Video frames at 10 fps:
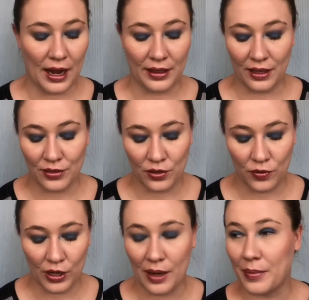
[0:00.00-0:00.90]
I love
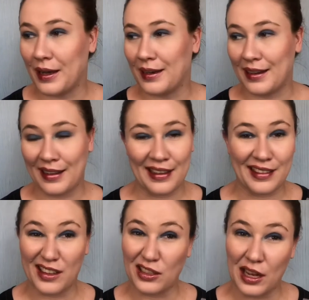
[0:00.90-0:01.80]
Sephora, but
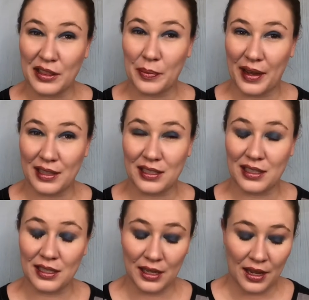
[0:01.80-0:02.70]
they're not the best